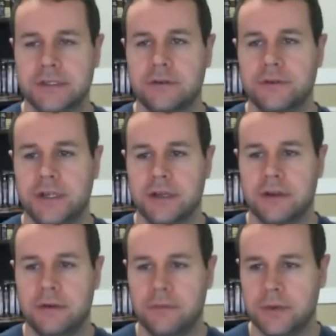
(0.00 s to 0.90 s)
So let's go check
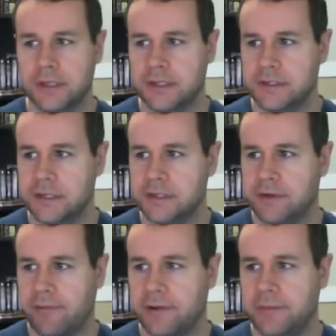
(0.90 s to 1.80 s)
out what this
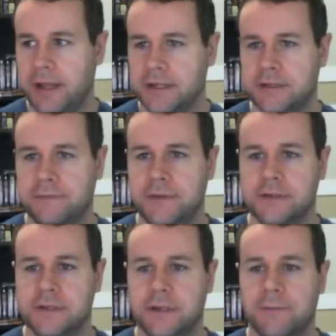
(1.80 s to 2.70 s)
is. I'm going to manage the
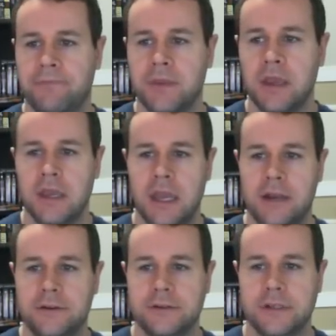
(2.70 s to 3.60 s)
fields here.
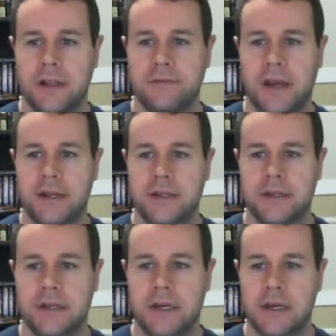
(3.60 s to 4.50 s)
And you'll notice that I've
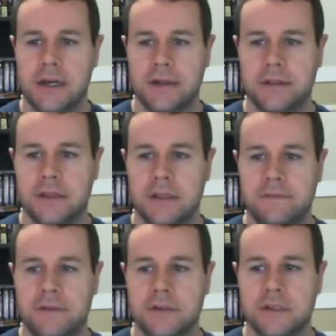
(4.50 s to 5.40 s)
added uh,
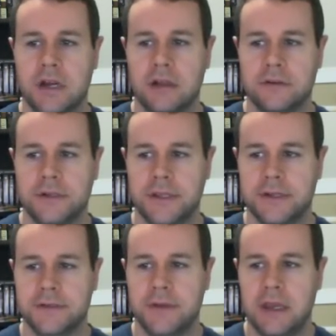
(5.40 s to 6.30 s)
the field color to
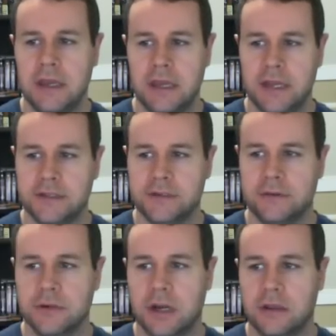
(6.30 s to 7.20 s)
this. And
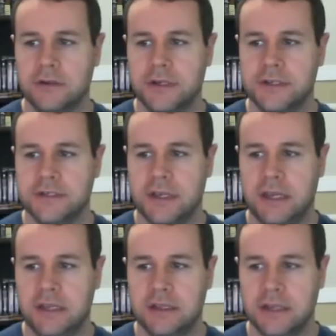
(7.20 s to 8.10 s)
so color is
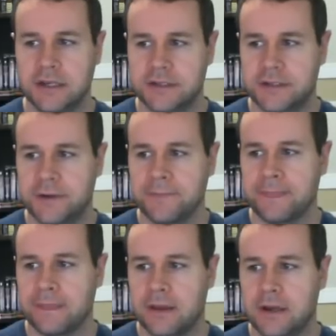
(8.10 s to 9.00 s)
a list
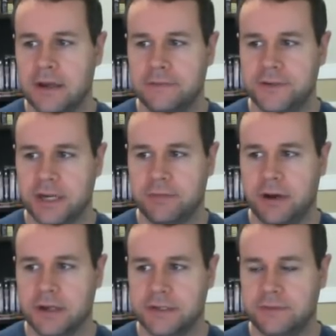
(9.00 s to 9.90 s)
uh, of
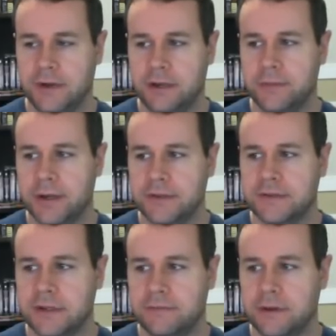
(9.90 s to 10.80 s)
checkbox and radio
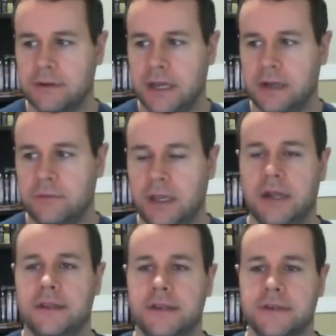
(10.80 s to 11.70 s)
buttons. And if we go ahead and we
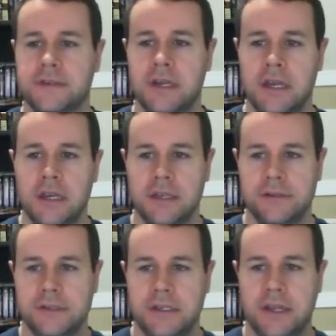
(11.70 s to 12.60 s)
edit this,
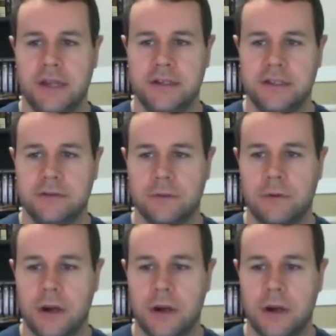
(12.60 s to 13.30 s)
you'll see that it's a